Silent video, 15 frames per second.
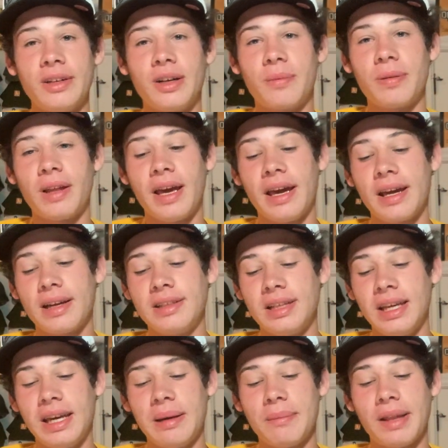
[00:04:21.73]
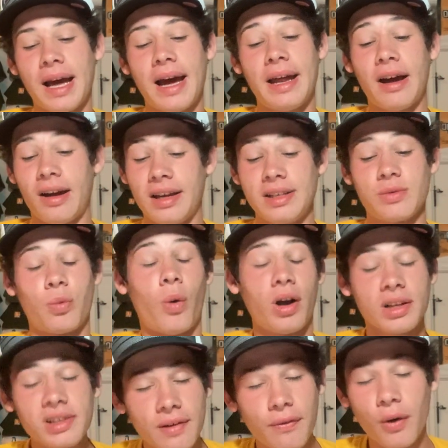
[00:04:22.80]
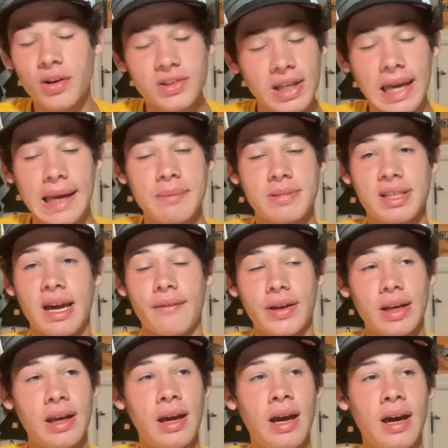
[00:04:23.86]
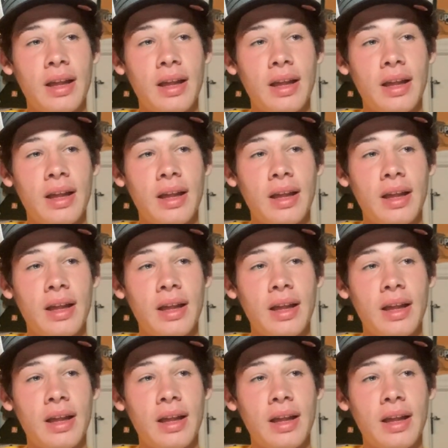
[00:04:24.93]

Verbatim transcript: You're playing a team that is wants to force a game seven.